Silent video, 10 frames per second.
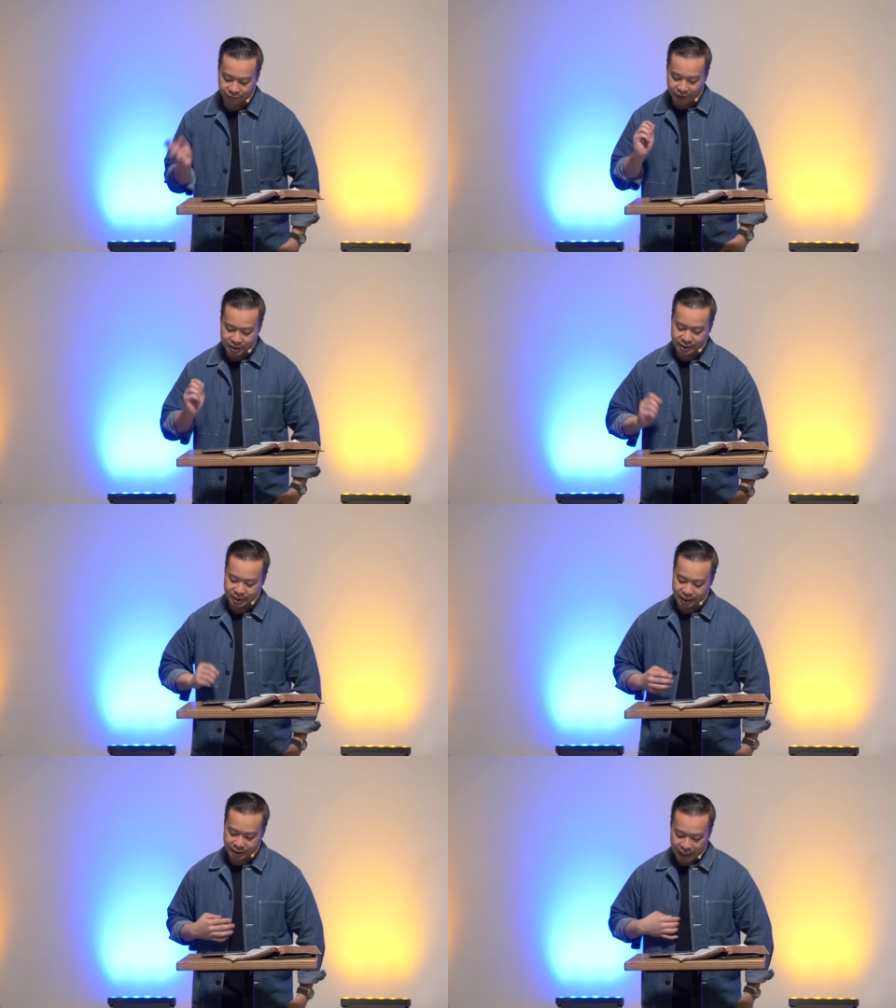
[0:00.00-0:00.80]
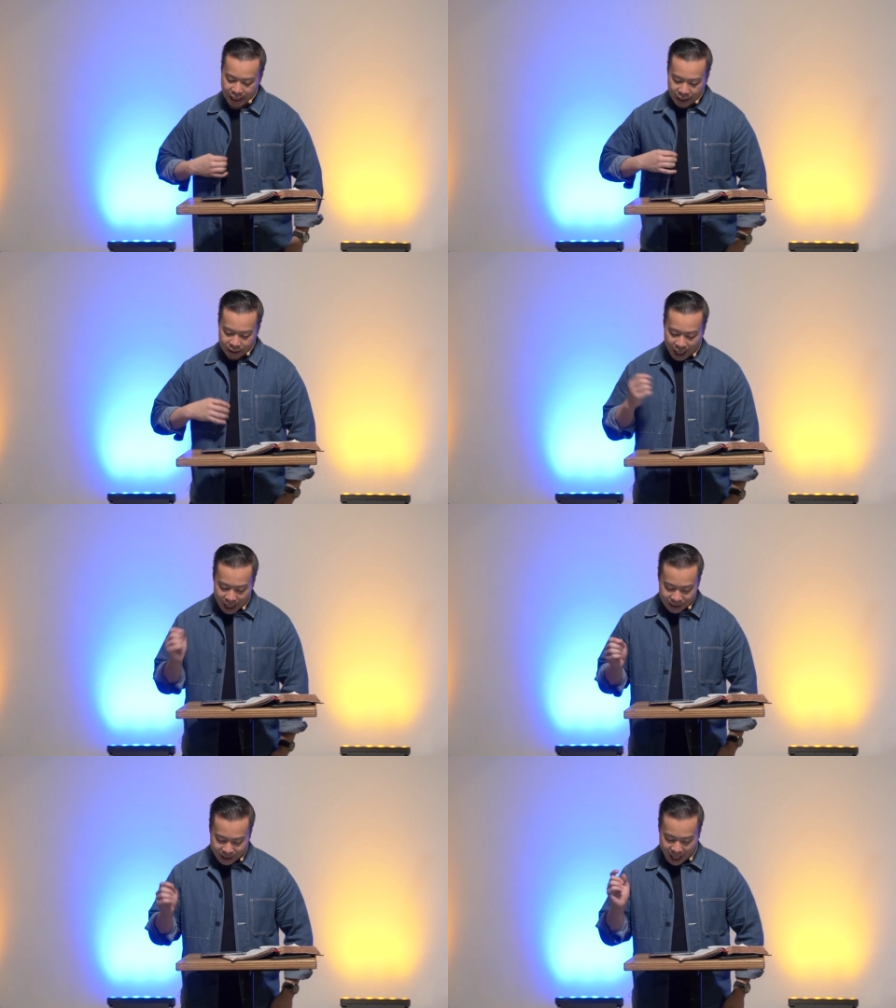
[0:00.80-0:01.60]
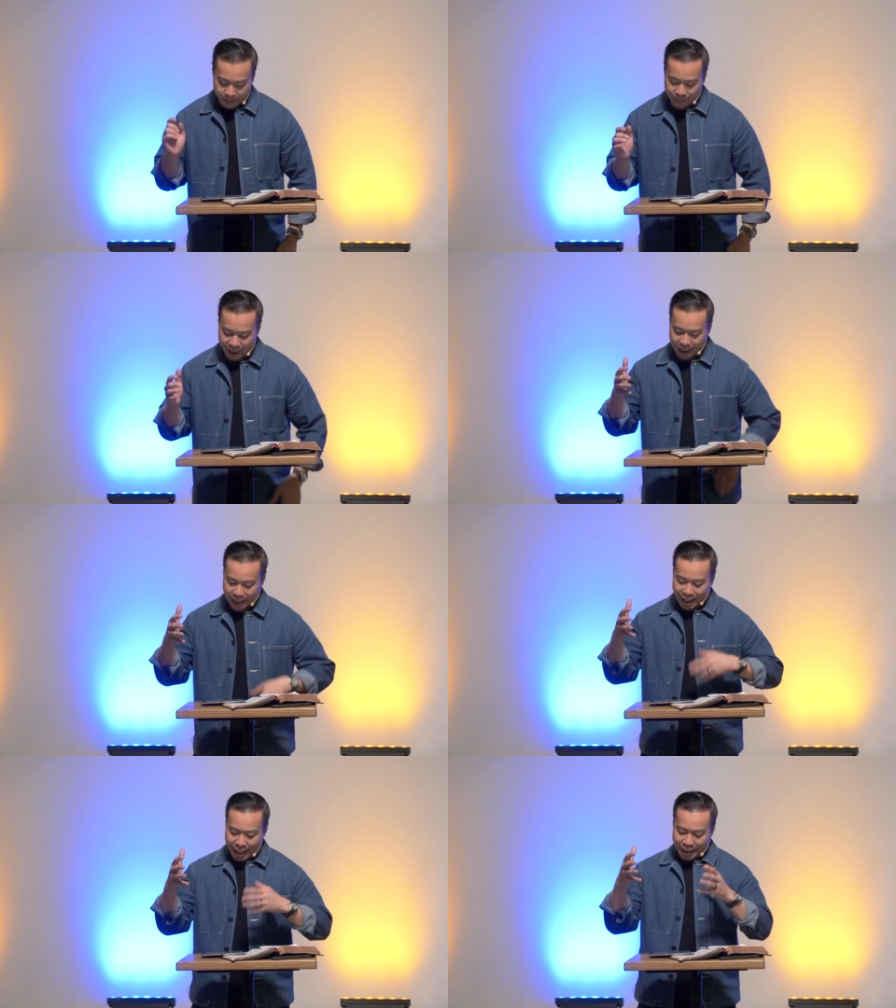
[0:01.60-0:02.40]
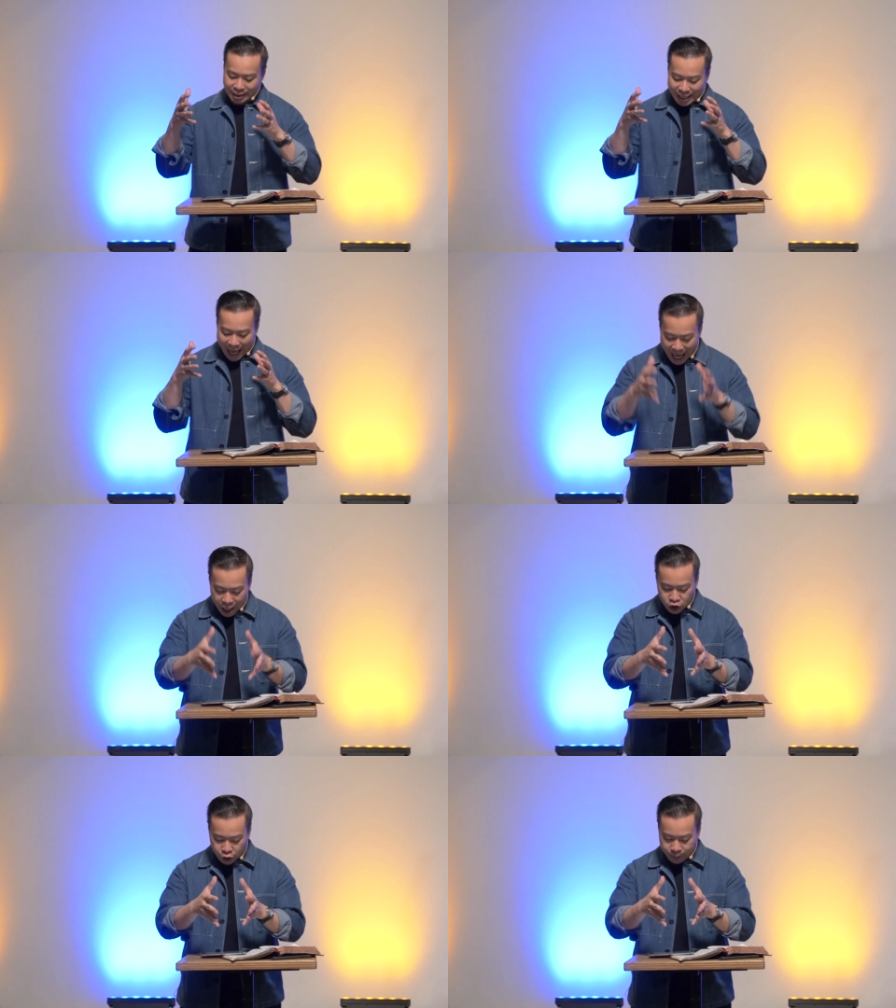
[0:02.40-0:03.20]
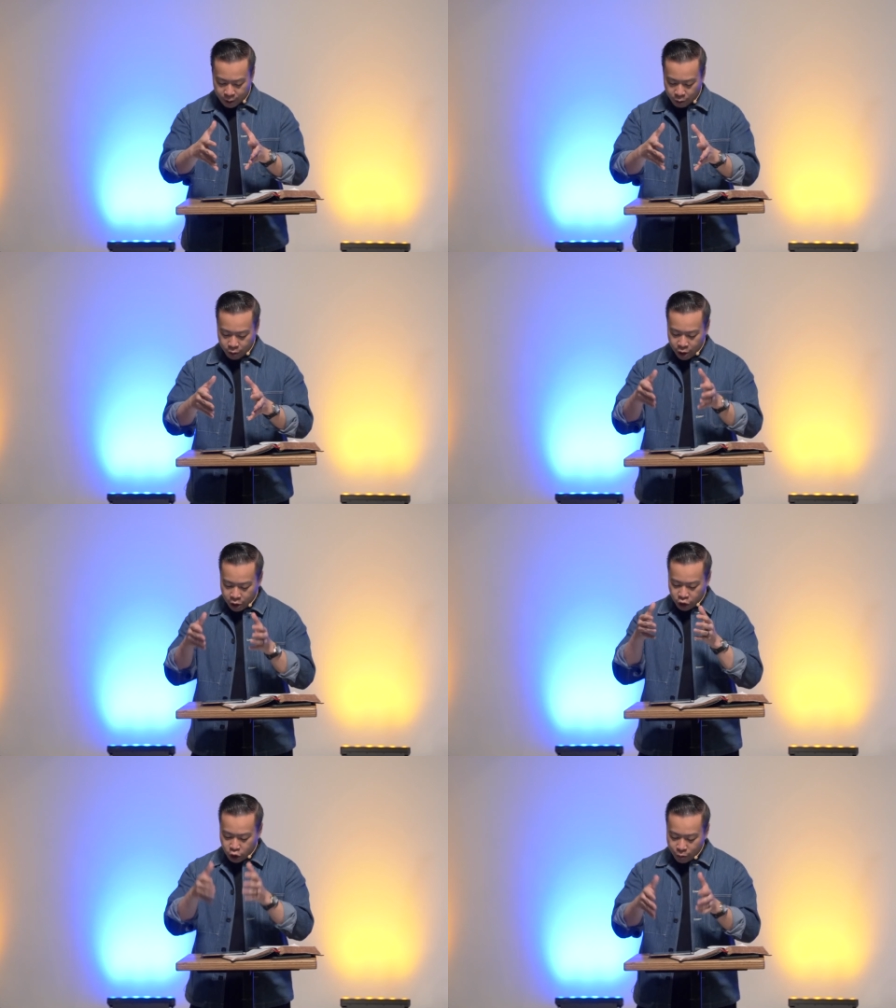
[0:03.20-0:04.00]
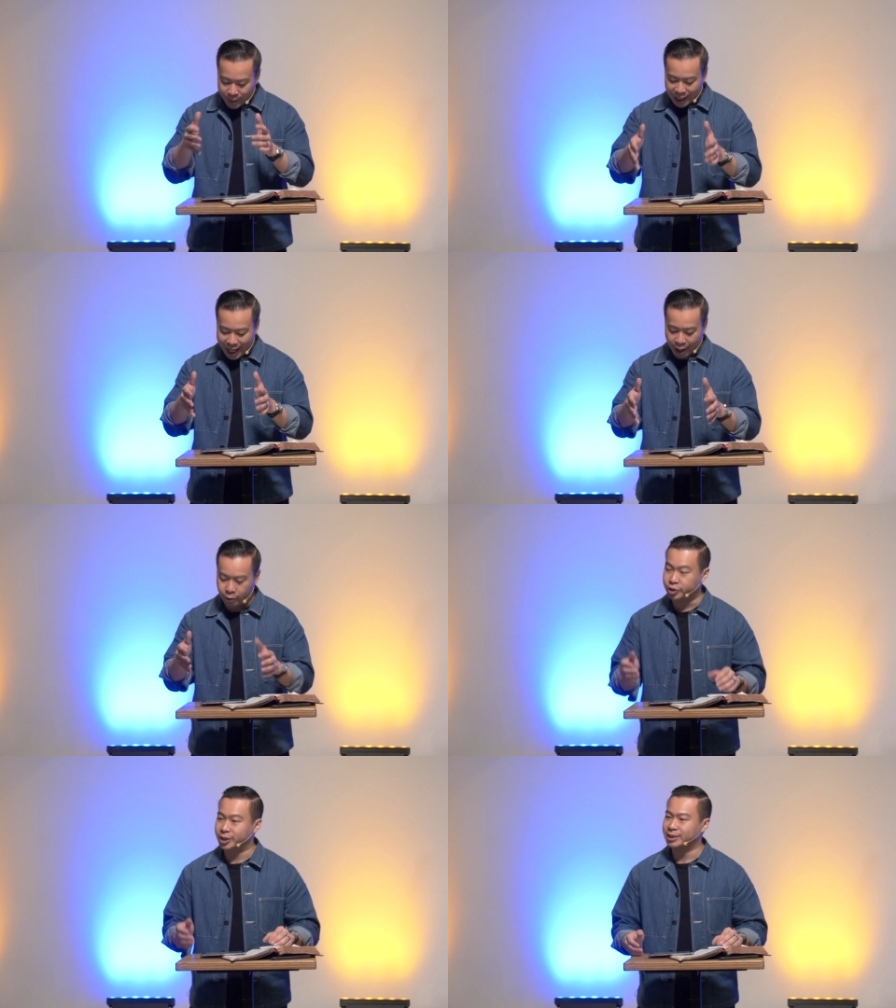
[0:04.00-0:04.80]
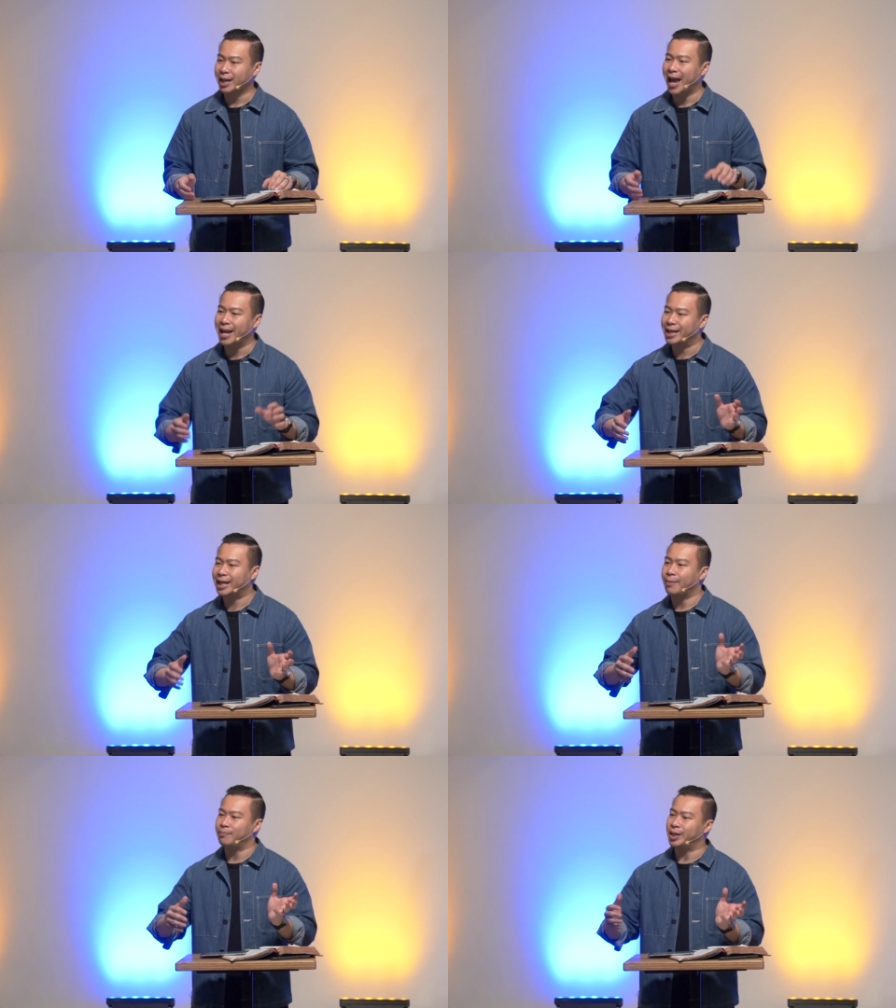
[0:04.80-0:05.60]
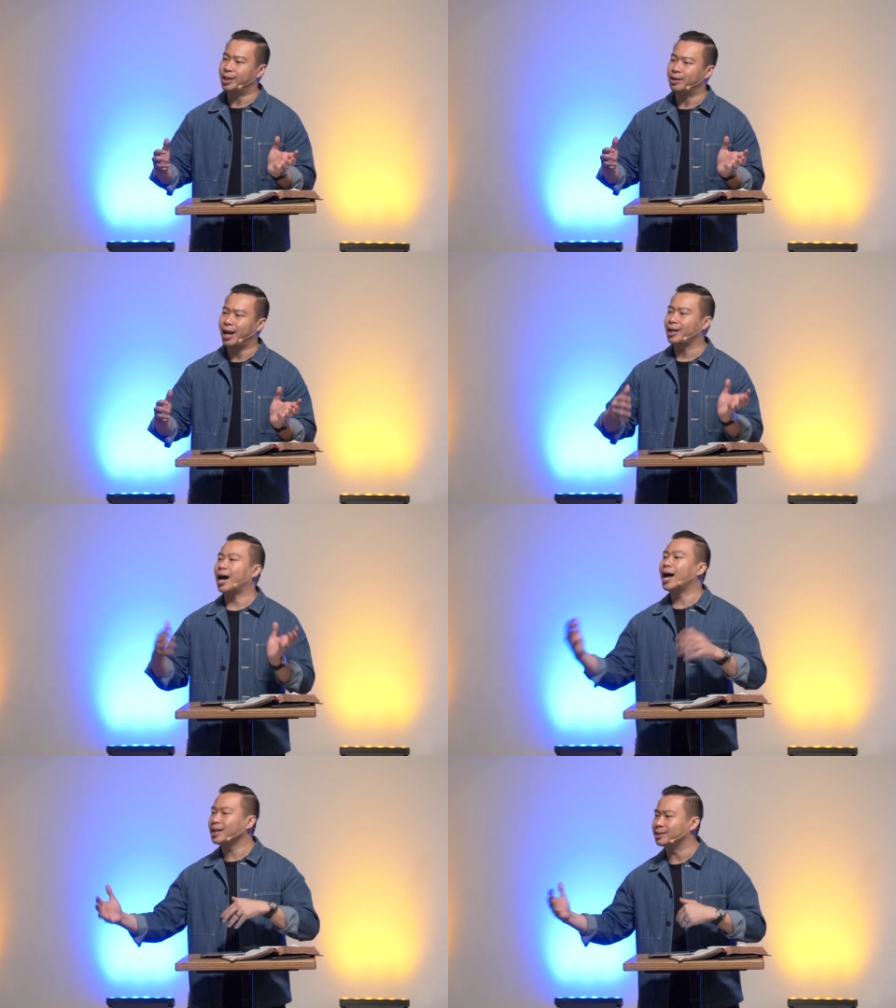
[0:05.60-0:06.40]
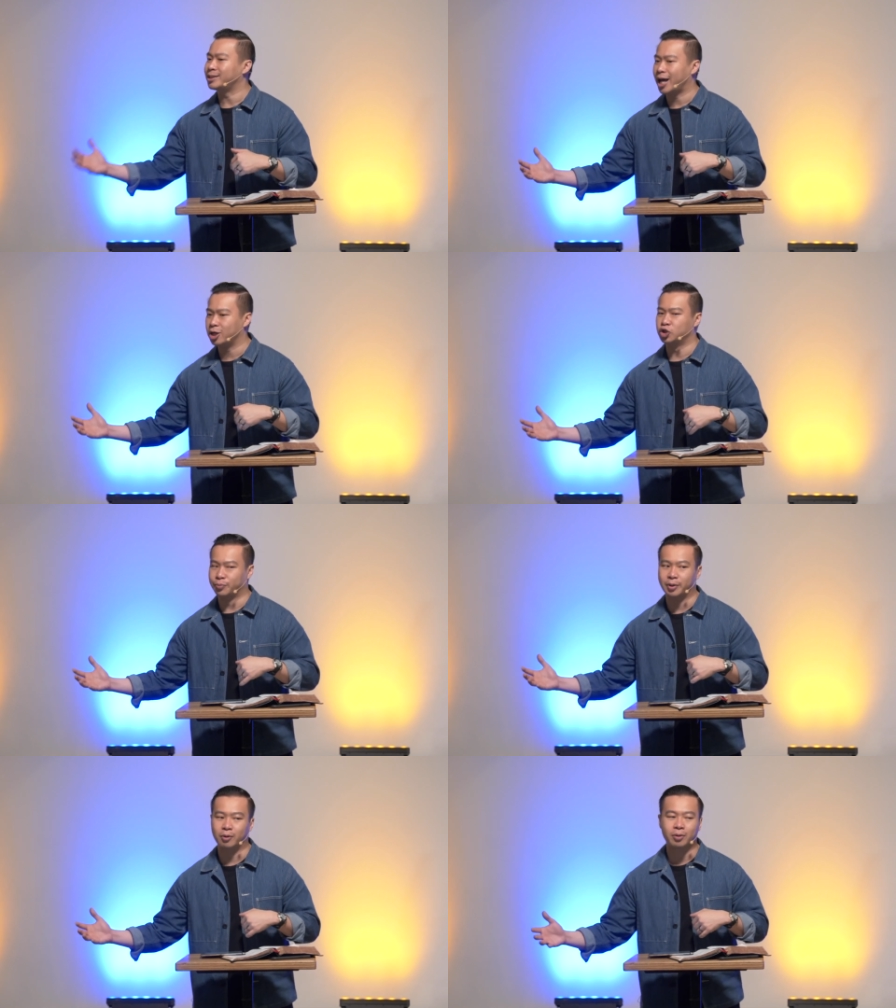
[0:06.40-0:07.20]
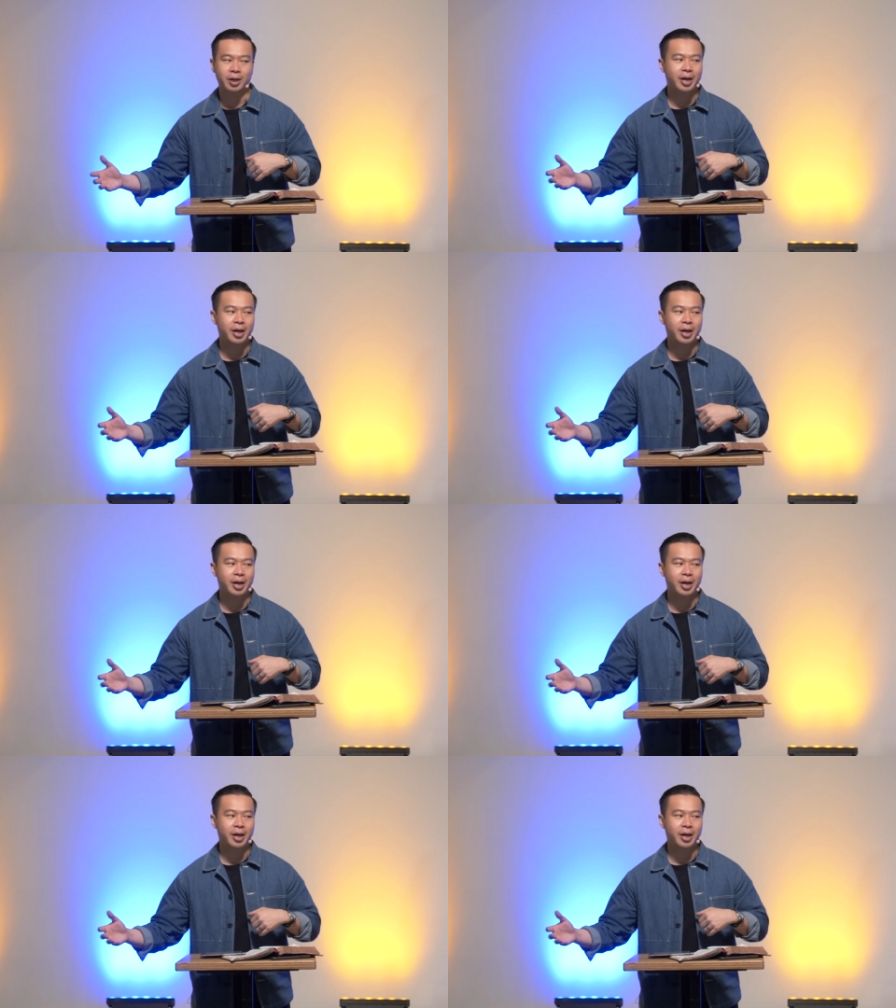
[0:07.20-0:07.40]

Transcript: The first is this tongues can be intelligible human languages, and it can be an unintelligible